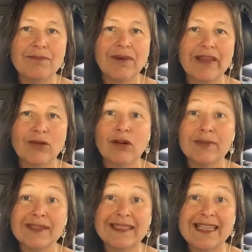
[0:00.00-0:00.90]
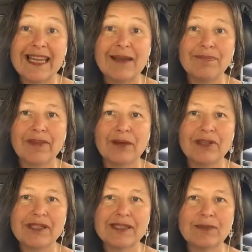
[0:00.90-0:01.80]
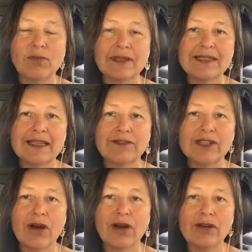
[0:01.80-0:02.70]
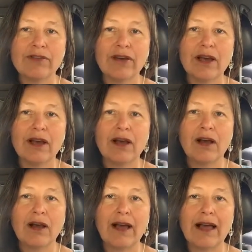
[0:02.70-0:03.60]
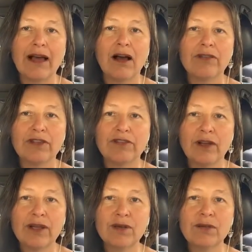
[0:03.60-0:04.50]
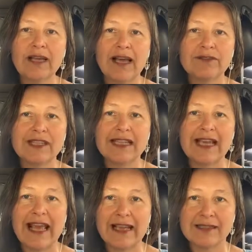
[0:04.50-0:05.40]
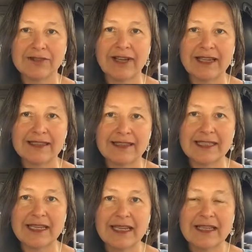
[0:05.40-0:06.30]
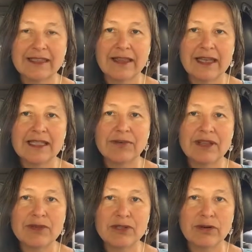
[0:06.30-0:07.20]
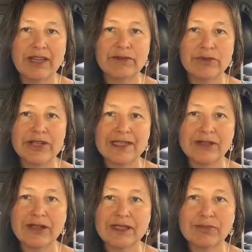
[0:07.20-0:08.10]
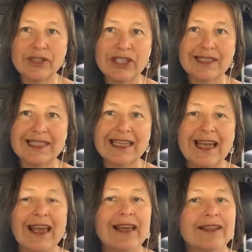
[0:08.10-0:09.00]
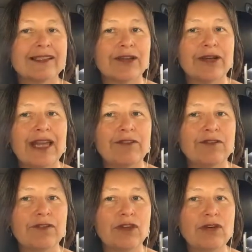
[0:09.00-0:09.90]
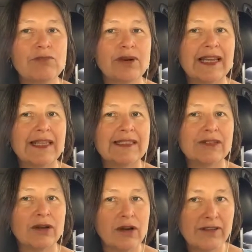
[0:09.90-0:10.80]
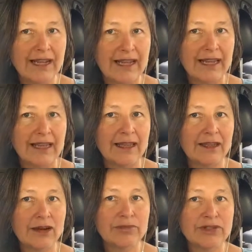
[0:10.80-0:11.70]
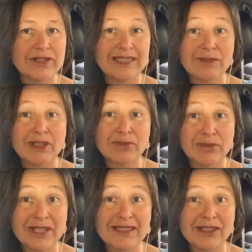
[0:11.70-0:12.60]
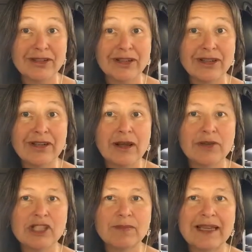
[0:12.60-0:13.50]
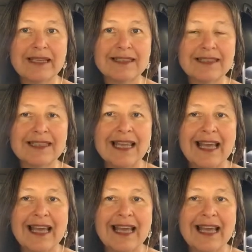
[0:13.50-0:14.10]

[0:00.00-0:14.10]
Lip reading: by the corpus luteum, which is what's left over of the follicle after the egg's released. So that's where the majority of progesterone is produced. So if your body's not ovulating, you're not producing much progesterone, which means